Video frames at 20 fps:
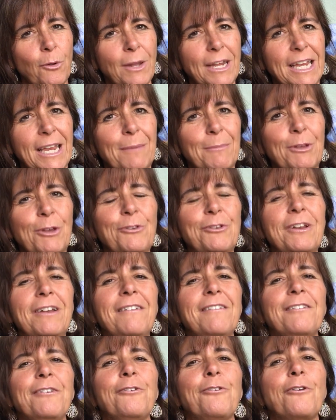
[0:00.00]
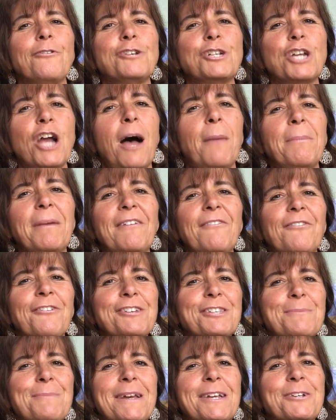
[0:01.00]
Holy Communions, you go shopping for
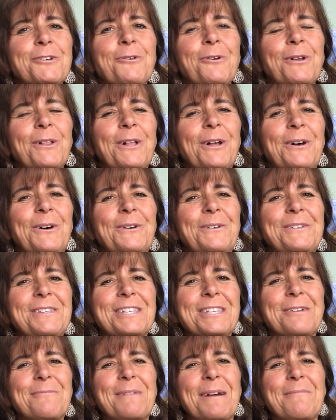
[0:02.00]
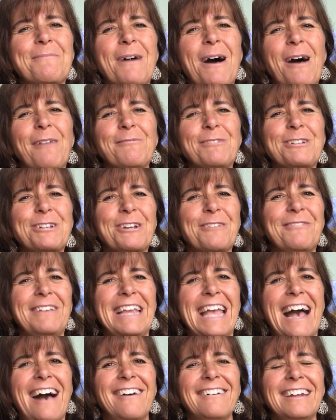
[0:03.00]
special clothes. So my mom took
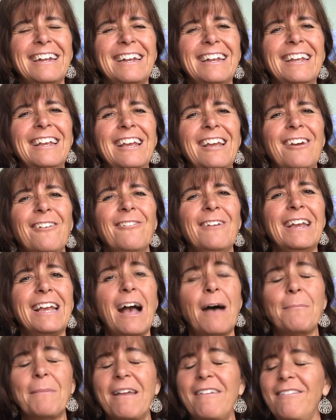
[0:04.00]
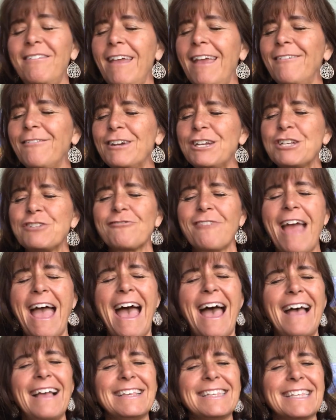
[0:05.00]
me out and we got my favorite
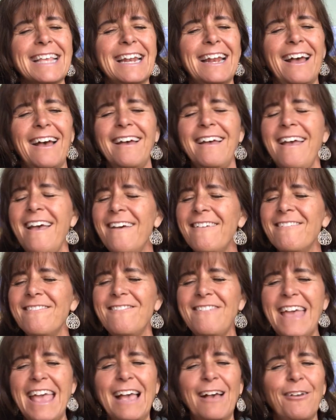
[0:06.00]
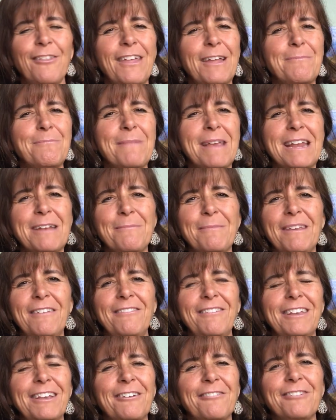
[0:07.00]
dress and a veil that made me
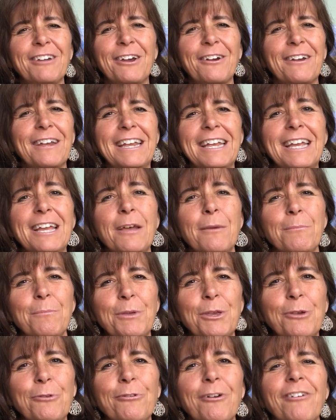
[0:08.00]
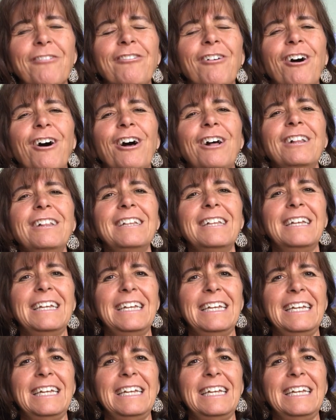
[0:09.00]
feel very beautiful.